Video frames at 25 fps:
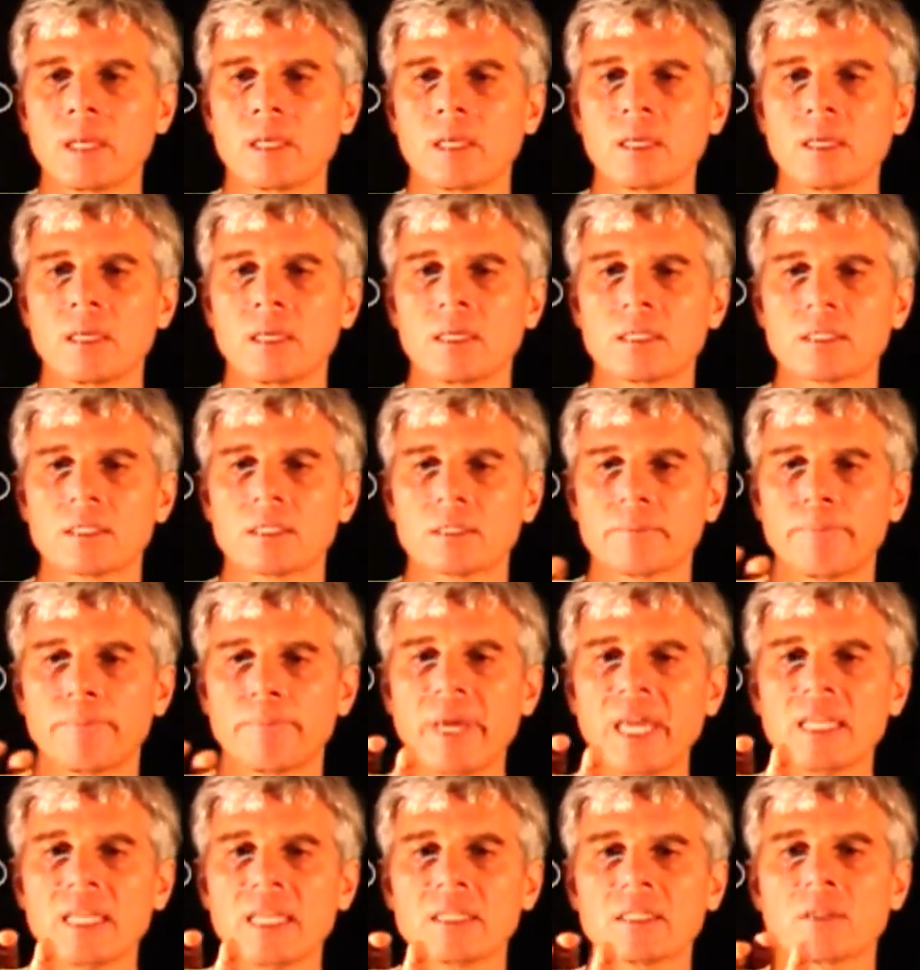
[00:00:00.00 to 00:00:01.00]
is
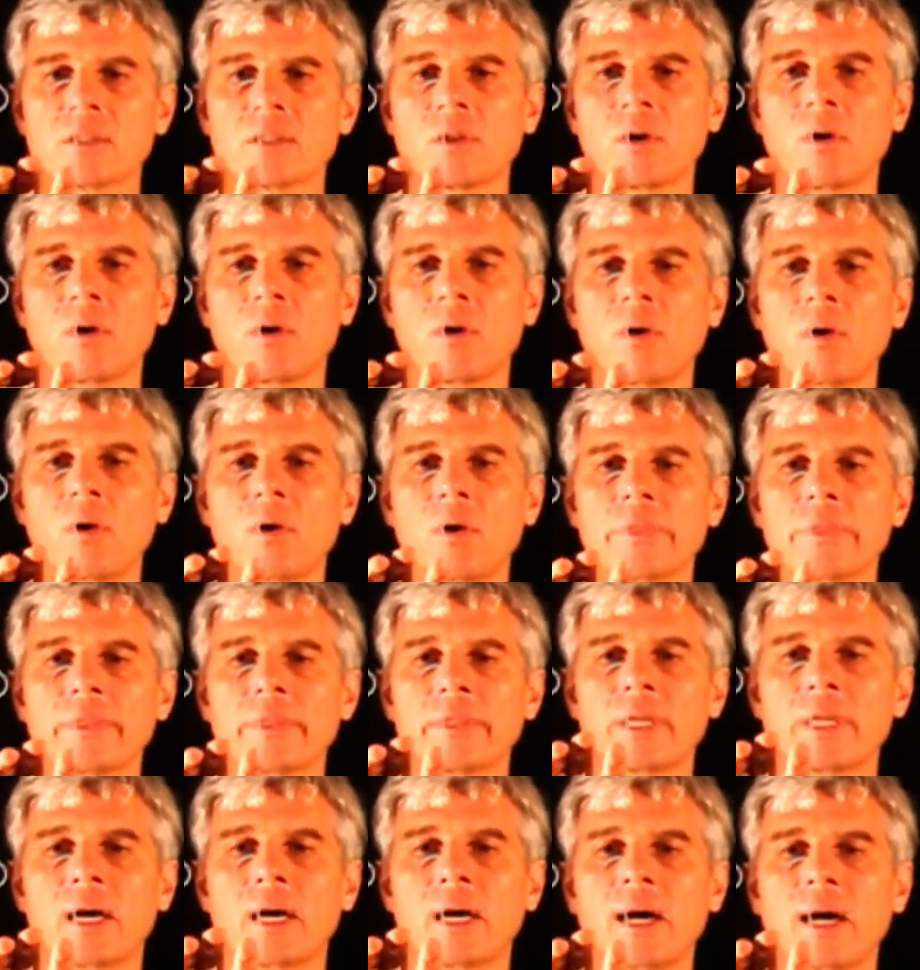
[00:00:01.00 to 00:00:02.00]
based
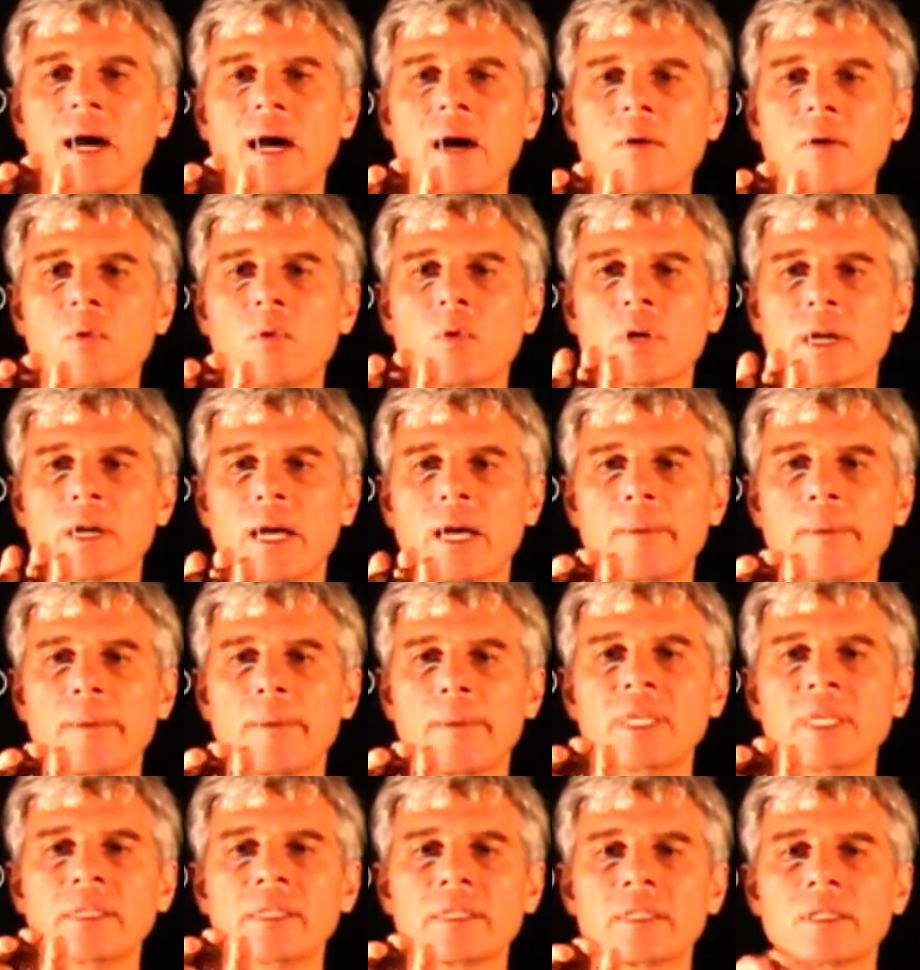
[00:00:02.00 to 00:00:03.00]
on our
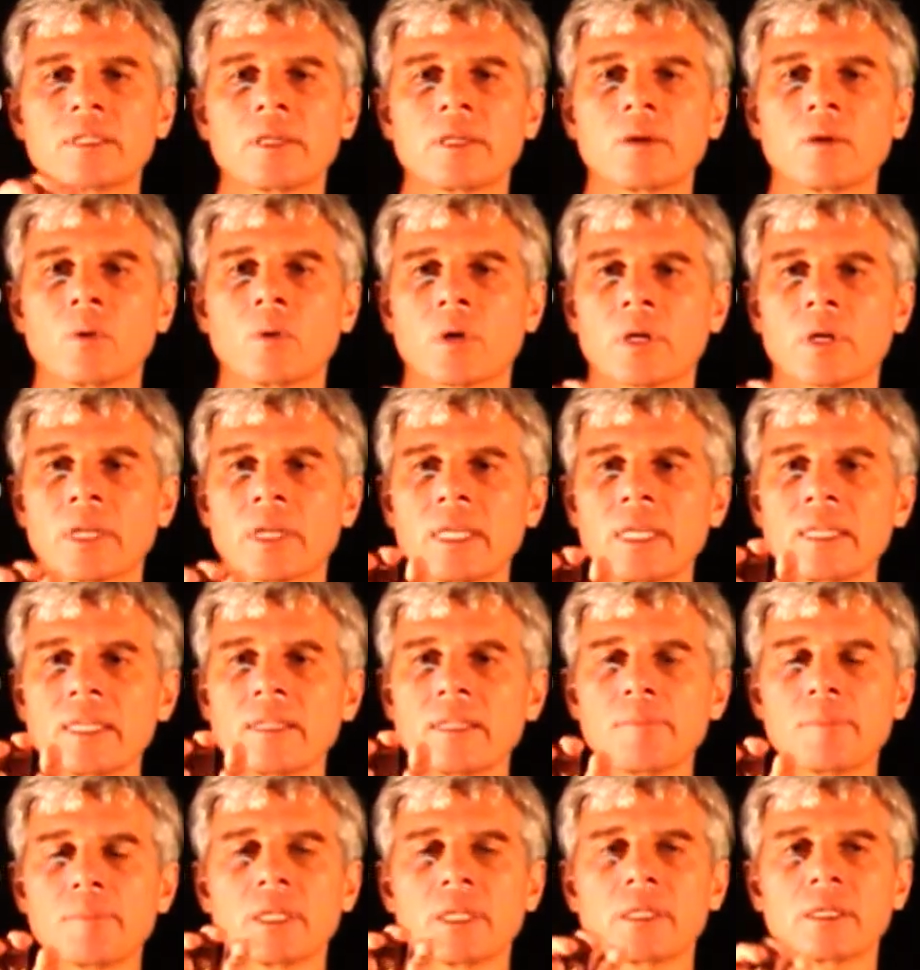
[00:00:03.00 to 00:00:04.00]
ability or
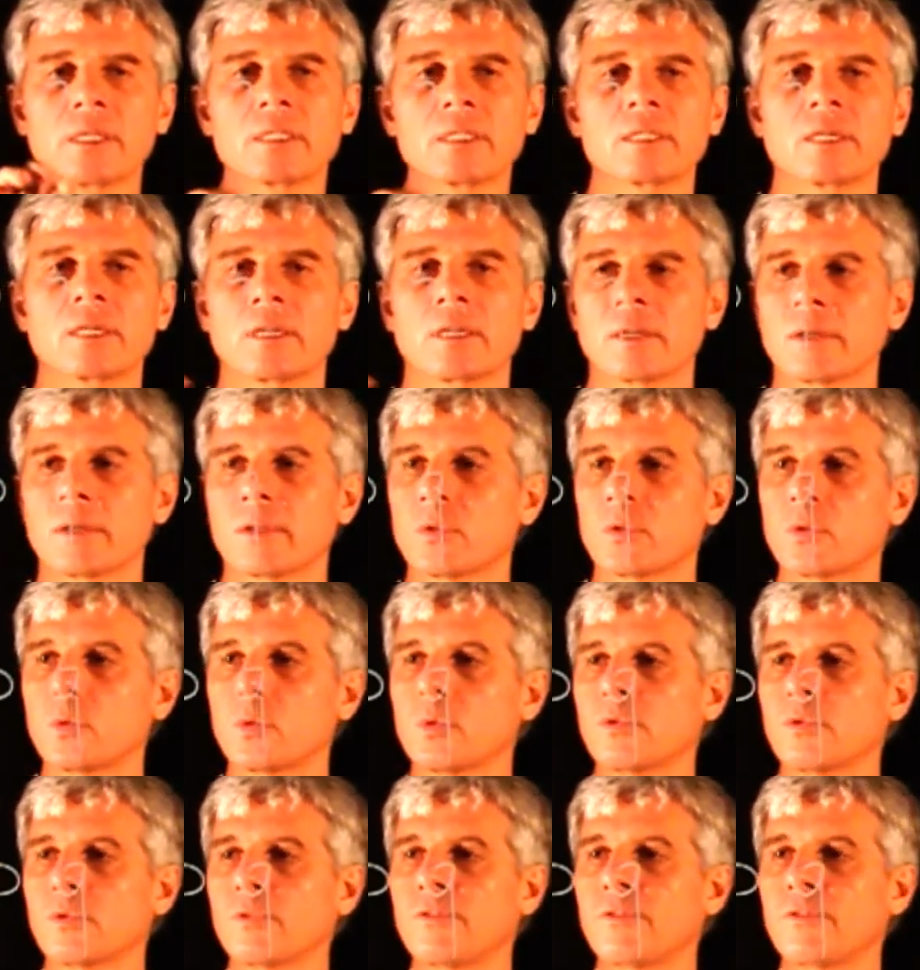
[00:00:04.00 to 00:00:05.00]
inability
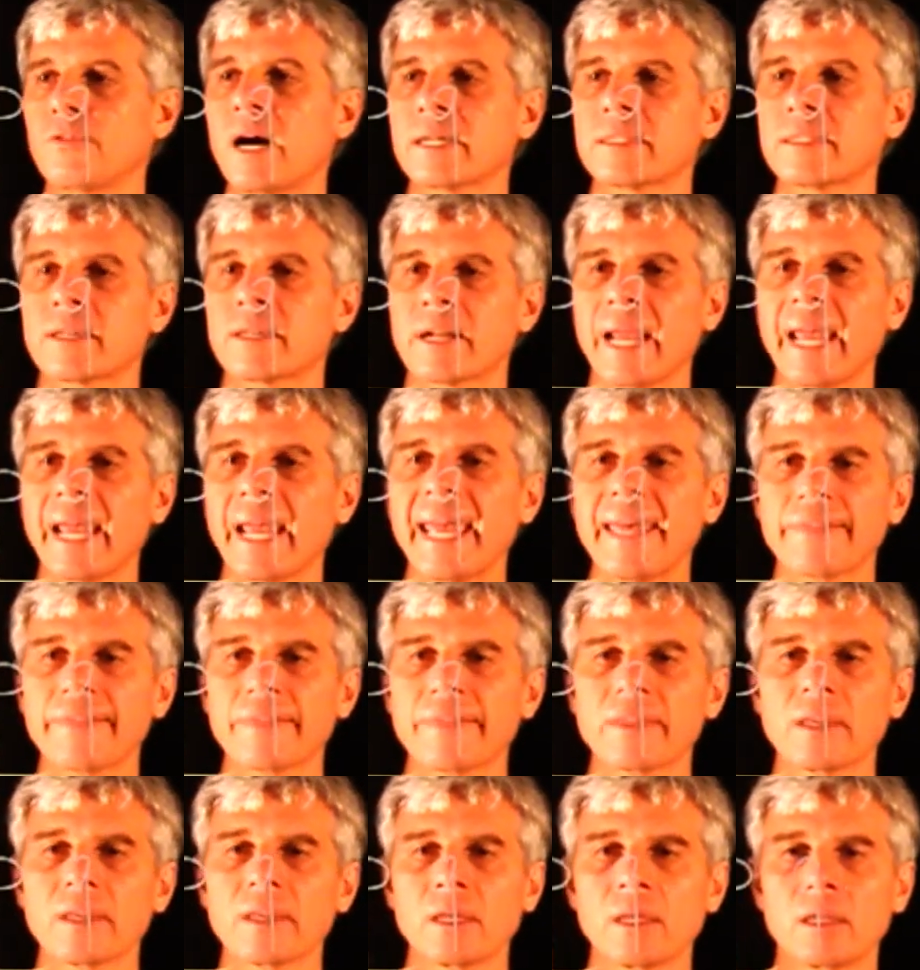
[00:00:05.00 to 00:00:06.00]
to factor
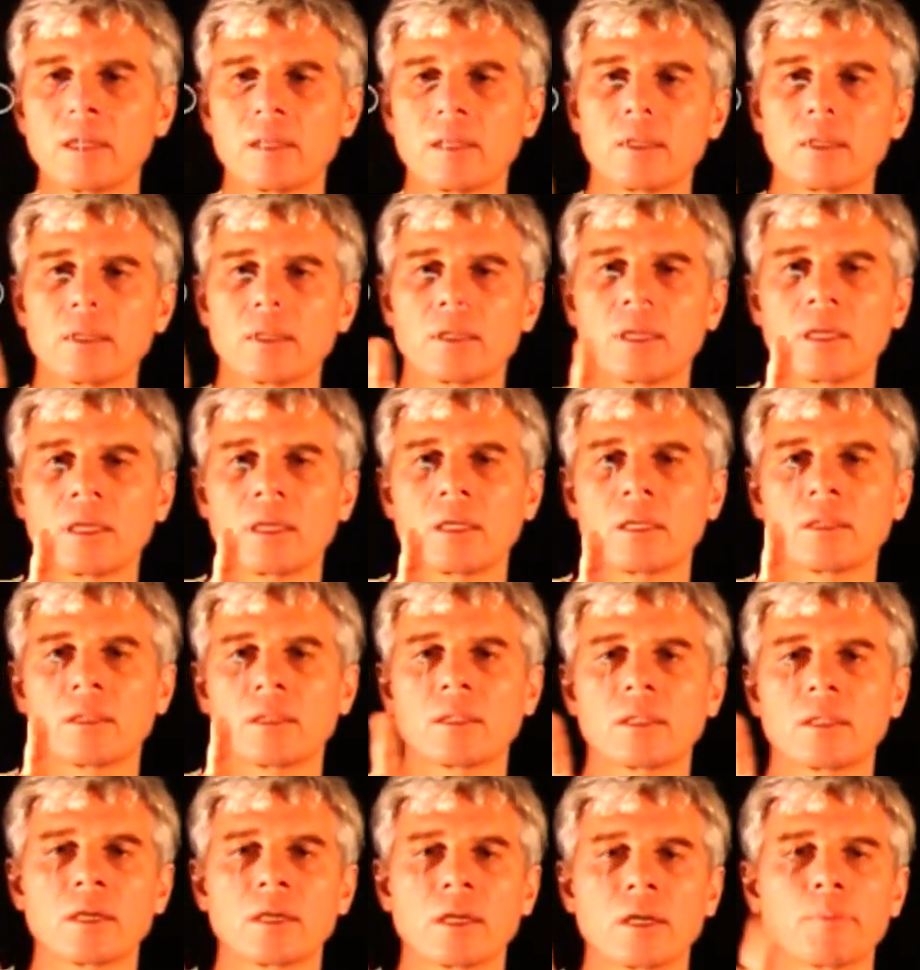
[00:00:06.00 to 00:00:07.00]
n
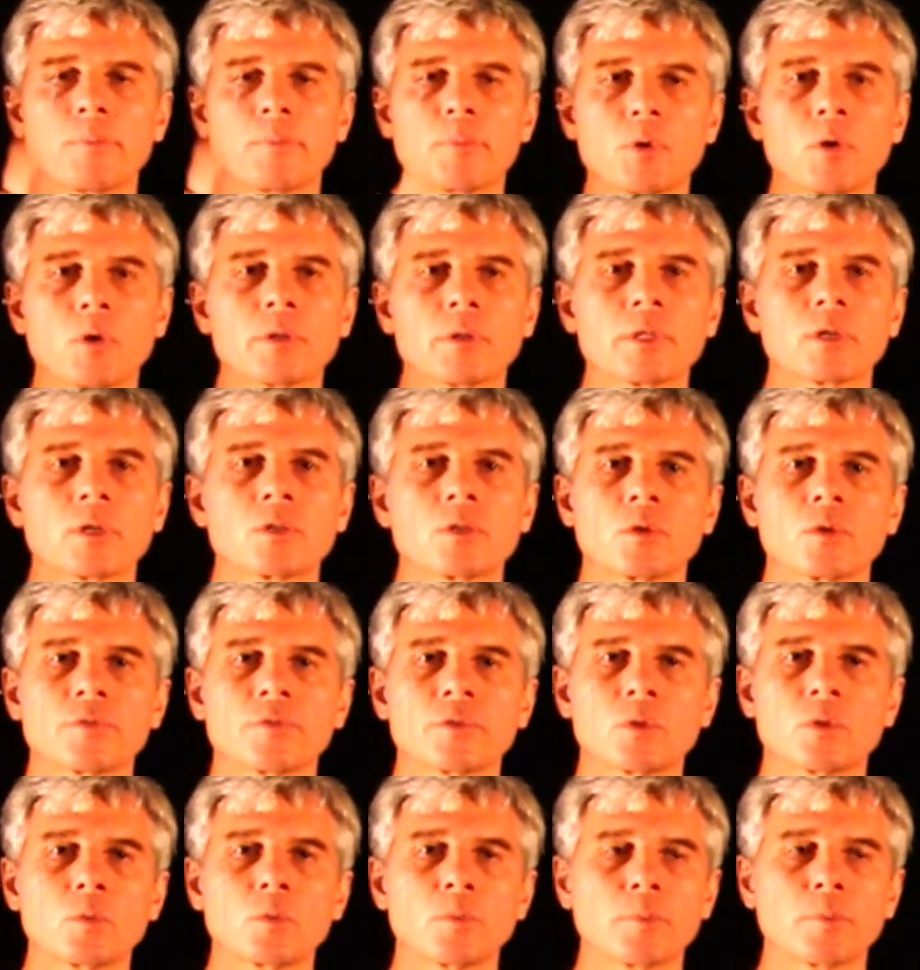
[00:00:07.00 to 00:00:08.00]
in a product of
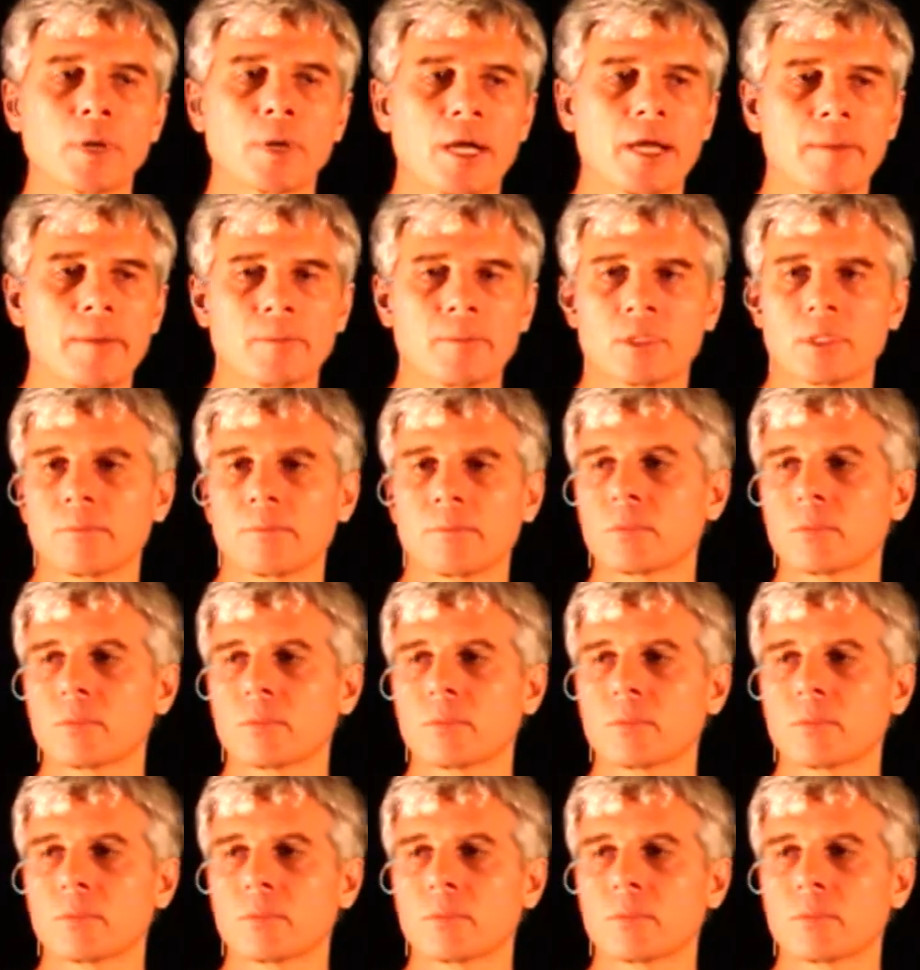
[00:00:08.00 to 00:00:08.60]
two primes.